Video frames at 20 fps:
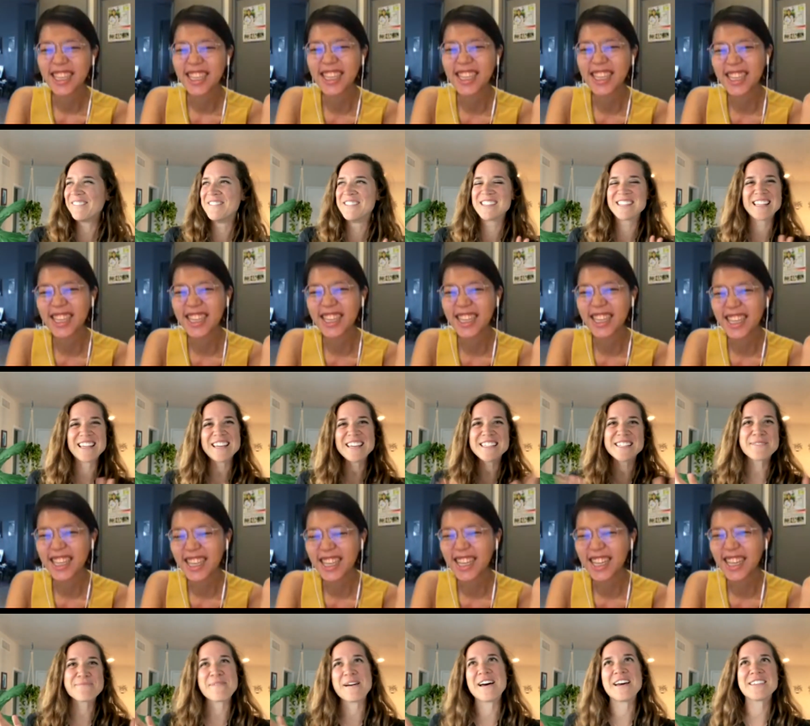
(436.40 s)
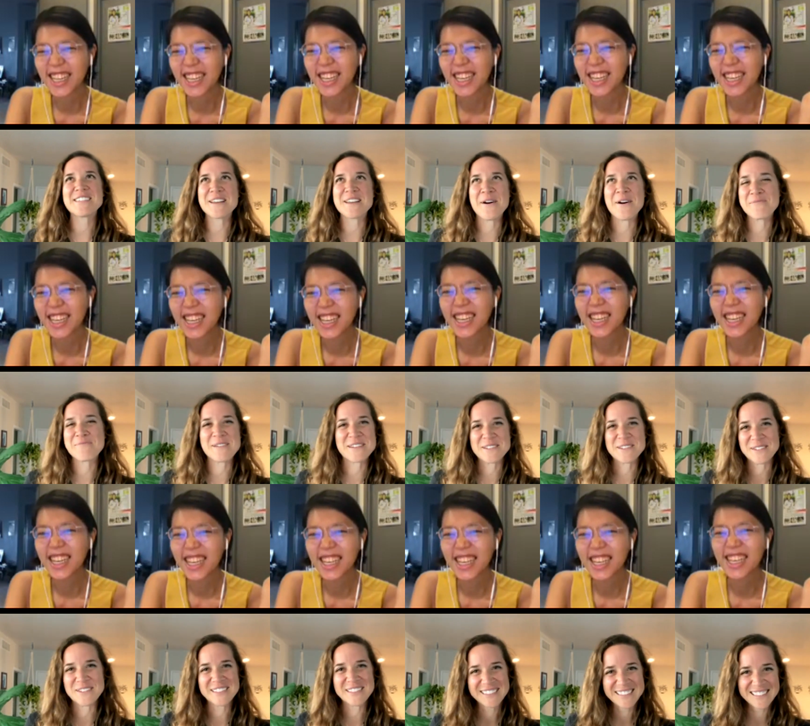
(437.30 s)
Speaker 1: I'm just like it's a it's a health bundle.
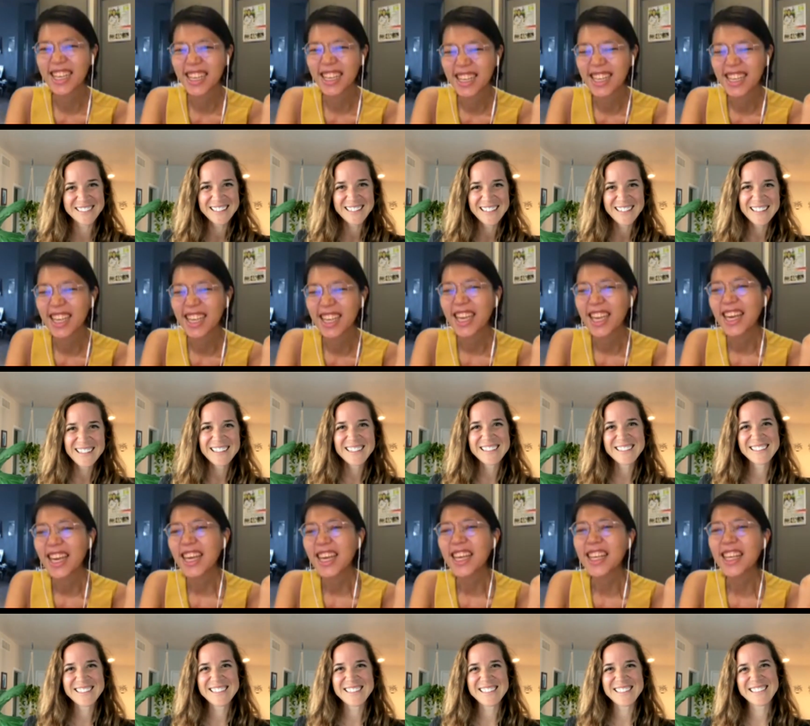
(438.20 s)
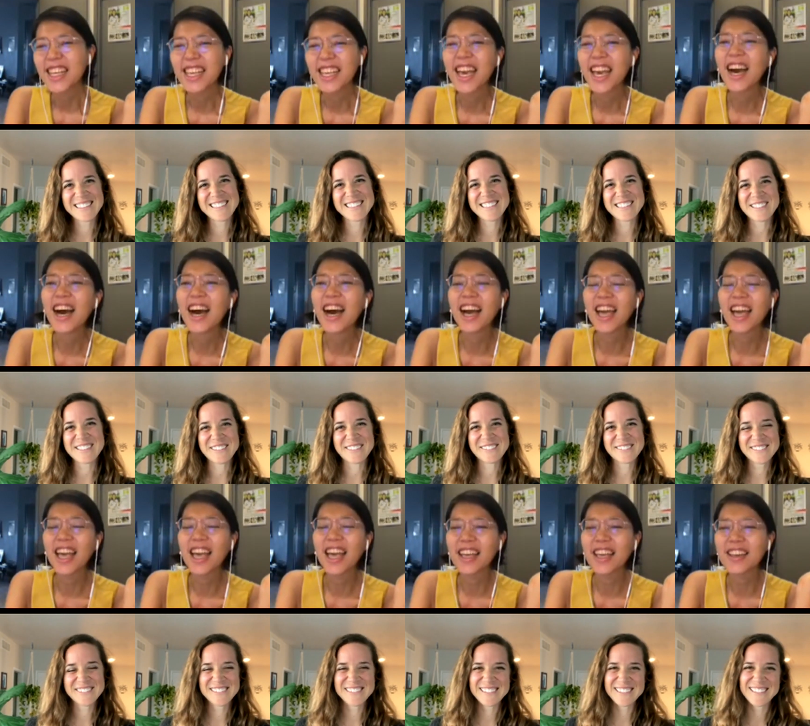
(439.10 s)
Speaker 2: Yeah,
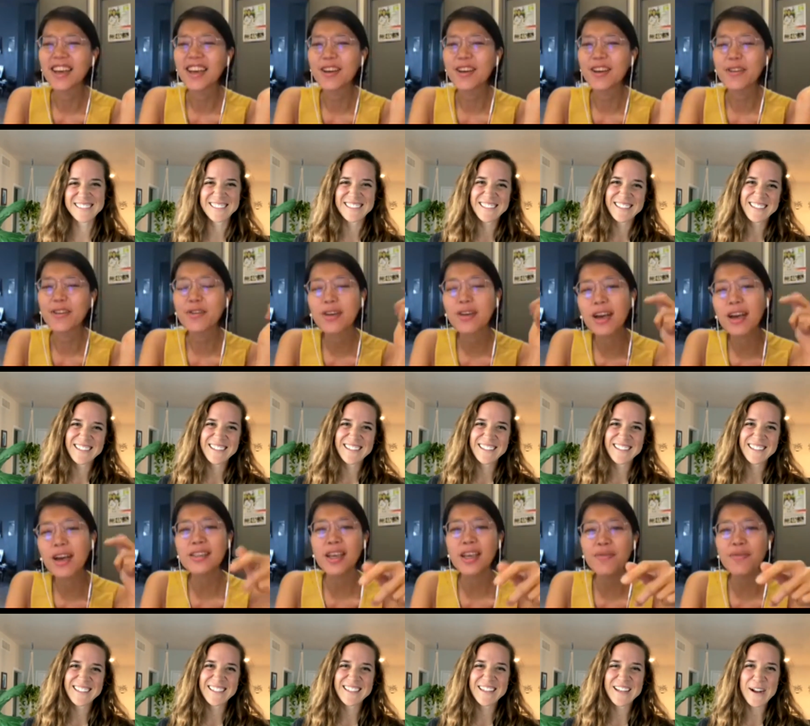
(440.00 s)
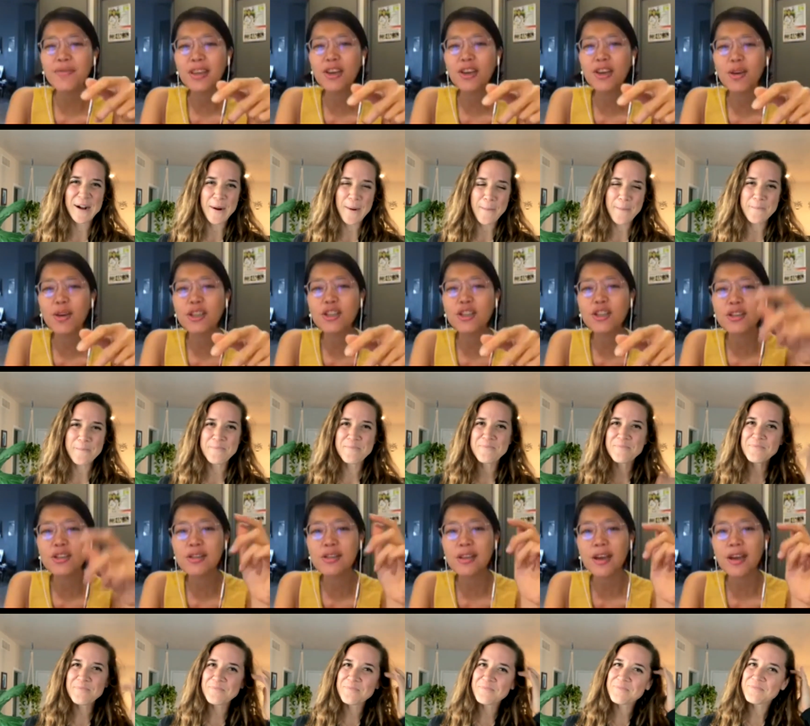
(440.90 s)
and uh, if you guys have any
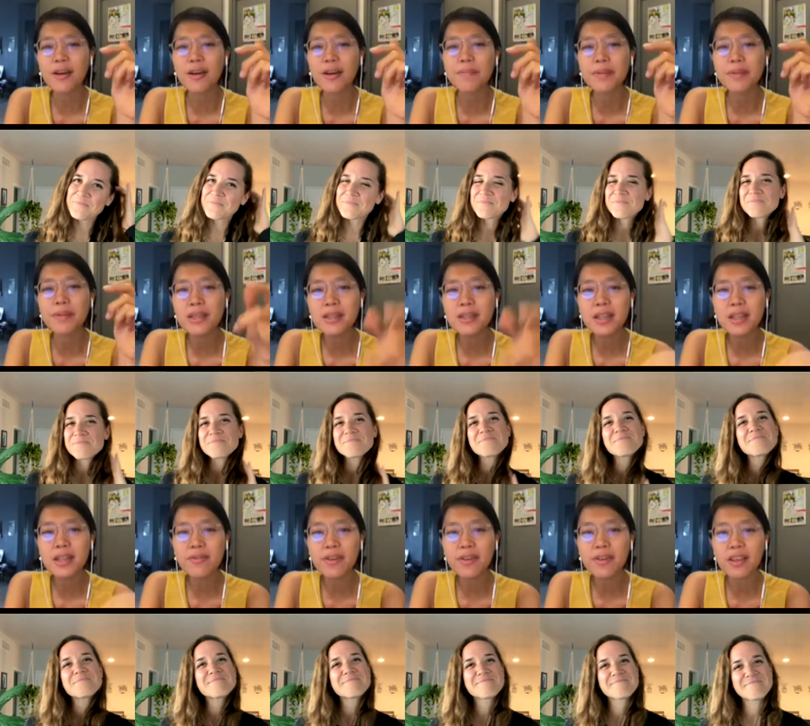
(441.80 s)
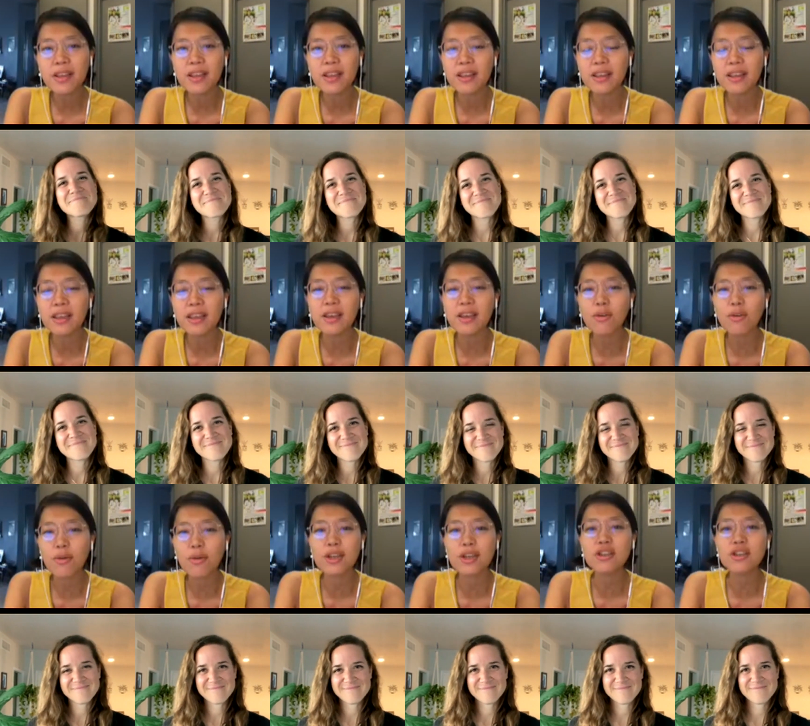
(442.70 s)
questions, um, please leave it in the
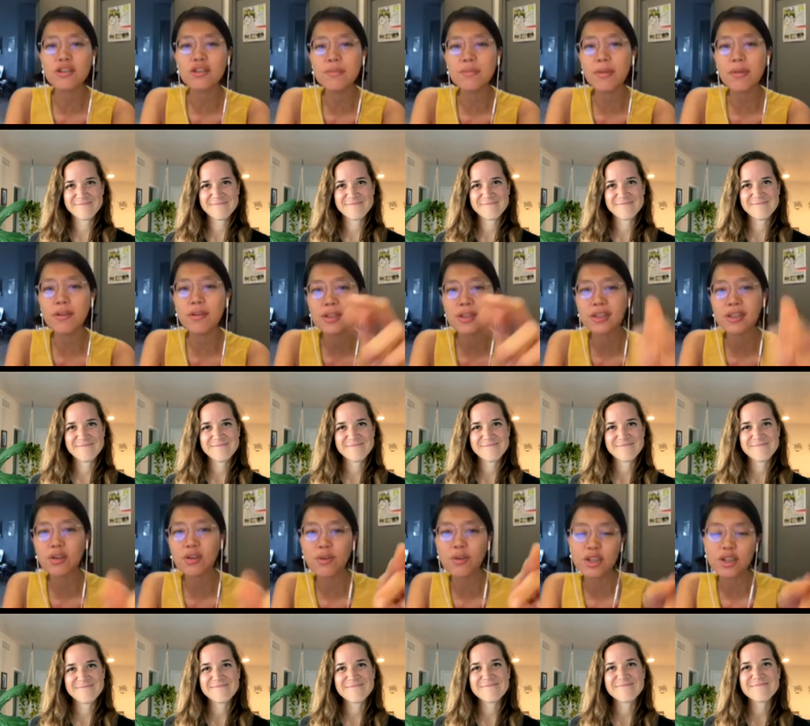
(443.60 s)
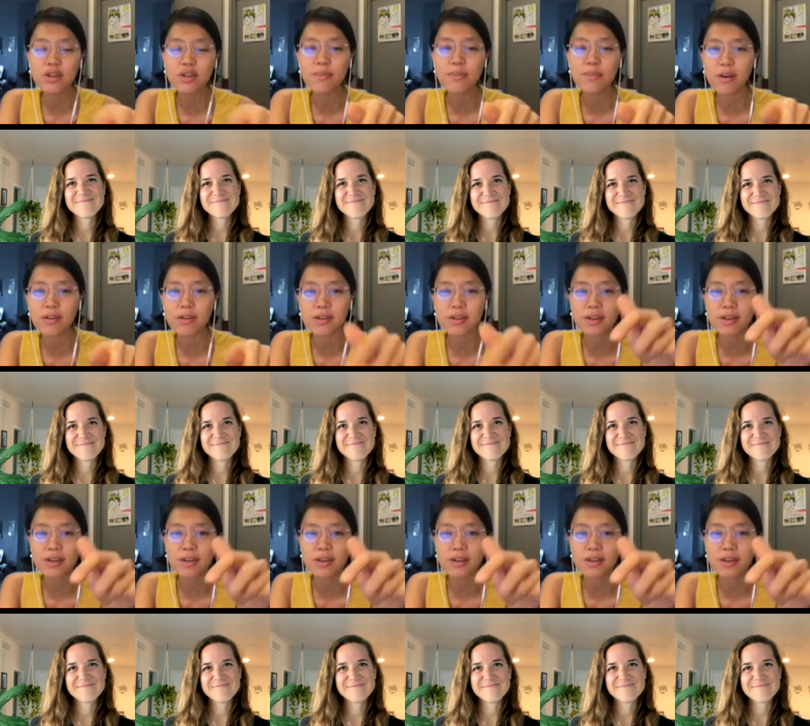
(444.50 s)
question box. There's a question box